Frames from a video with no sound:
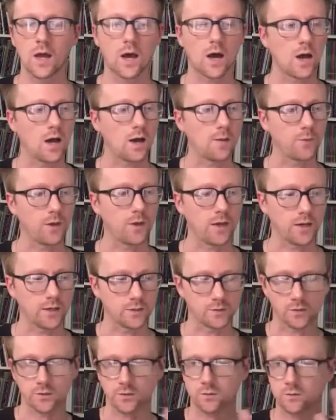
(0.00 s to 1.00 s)

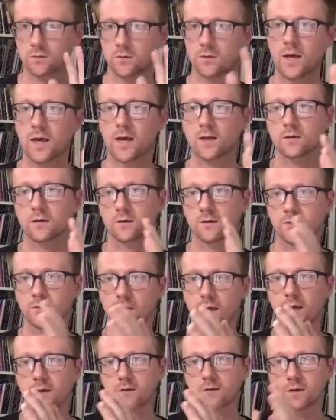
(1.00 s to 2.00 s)
And
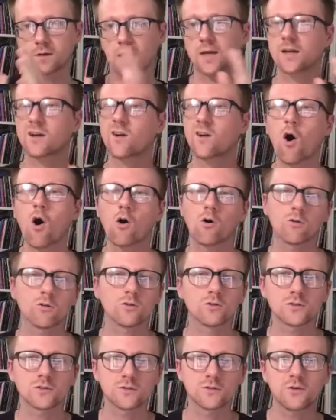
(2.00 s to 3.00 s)
that kind of
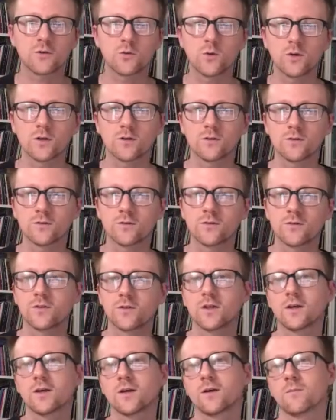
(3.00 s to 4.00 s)
calls, if you will,
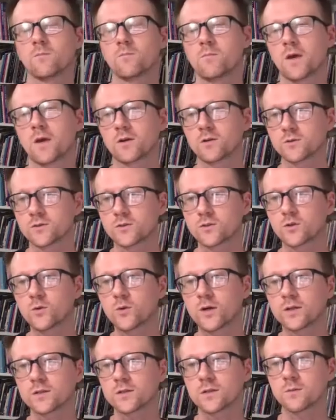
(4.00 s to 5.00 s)
the metals to
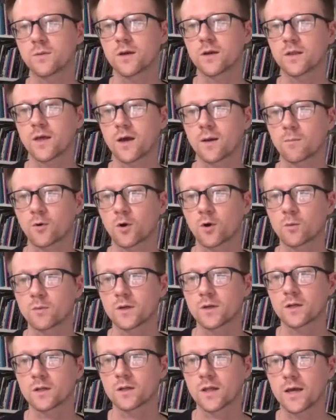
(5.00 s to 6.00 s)
it to make that
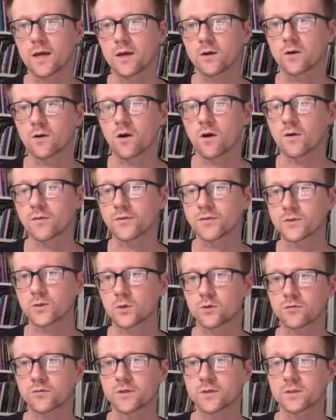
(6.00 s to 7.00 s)
permanent layer on the
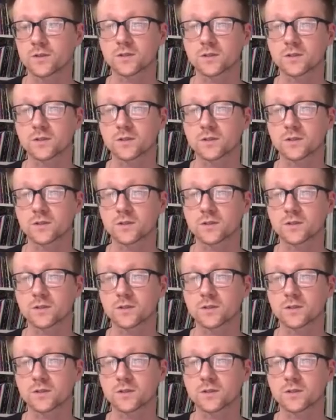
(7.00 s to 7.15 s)
surface.